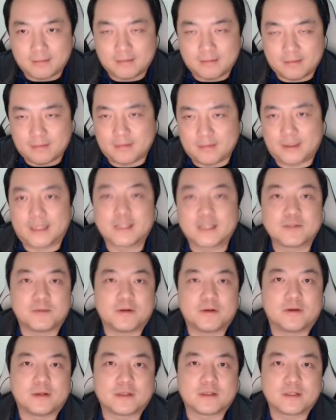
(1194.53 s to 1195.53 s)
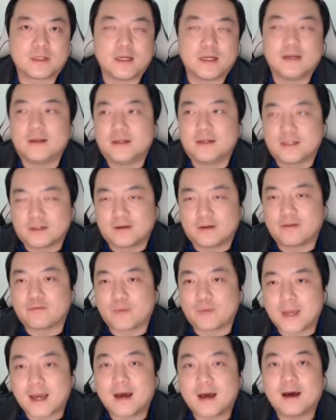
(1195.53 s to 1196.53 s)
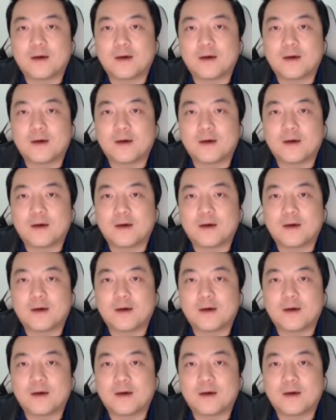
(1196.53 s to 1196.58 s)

experience. So if we are